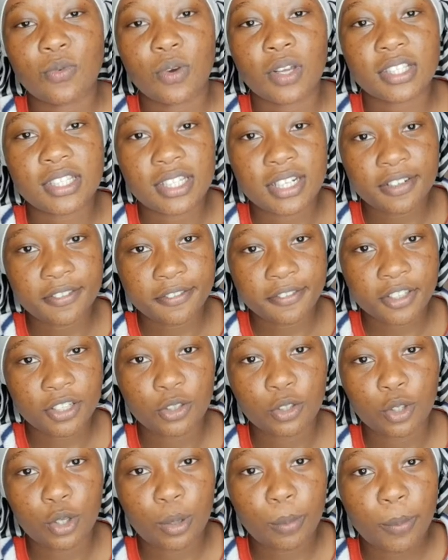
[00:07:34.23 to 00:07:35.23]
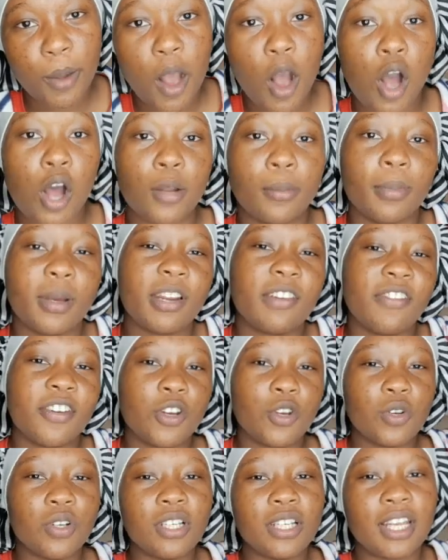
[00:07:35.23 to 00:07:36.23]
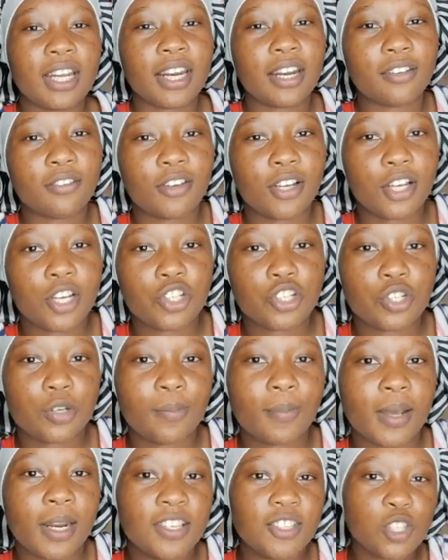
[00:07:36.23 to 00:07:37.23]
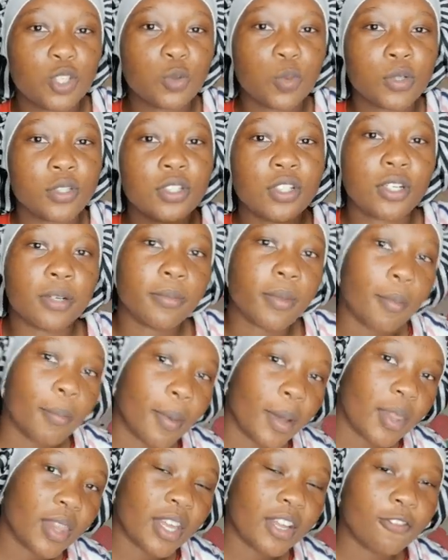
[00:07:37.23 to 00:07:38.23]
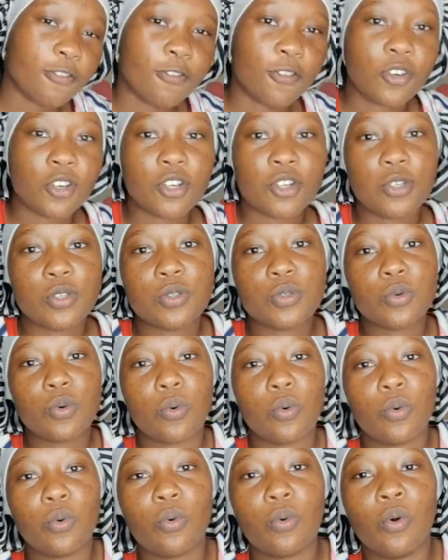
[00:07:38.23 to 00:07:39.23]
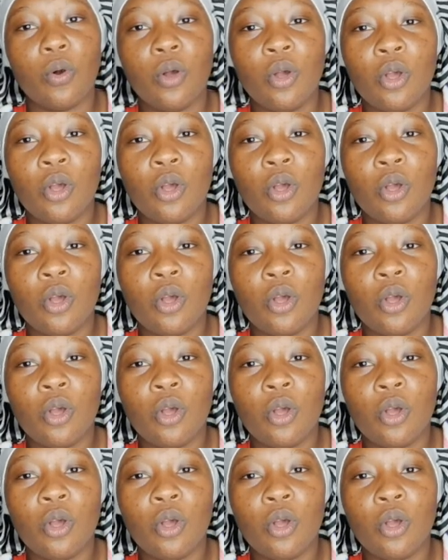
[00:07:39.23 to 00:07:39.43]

was revealed on my heart but if i don't get a revelation but i just want to remember that verse or